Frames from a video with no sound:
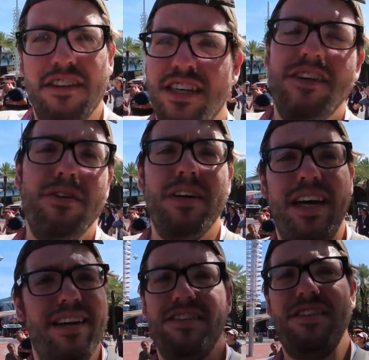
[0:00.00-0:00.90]
else I do
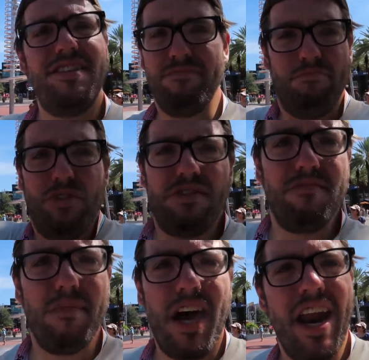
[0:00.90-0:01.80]
today is just
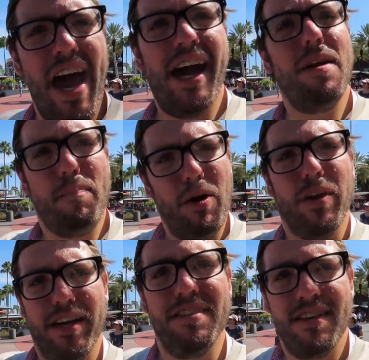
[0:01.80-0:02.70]
an added
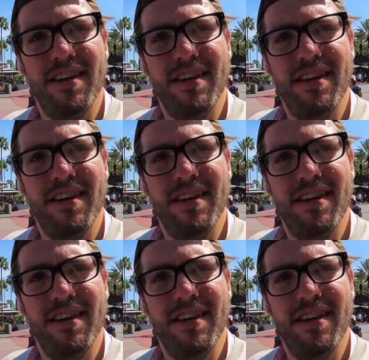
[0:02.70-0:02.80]
bonus.